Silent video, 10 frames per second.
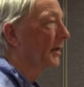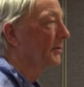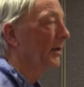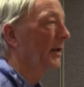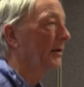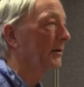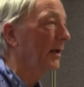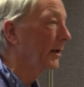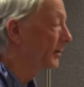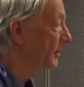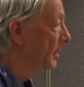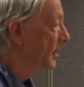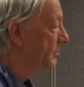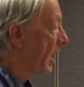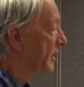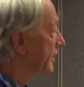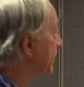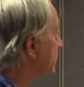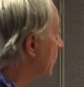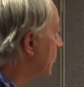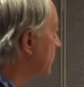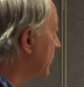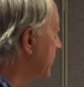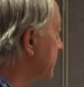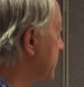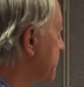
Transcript: and, and pollinates the ovaries.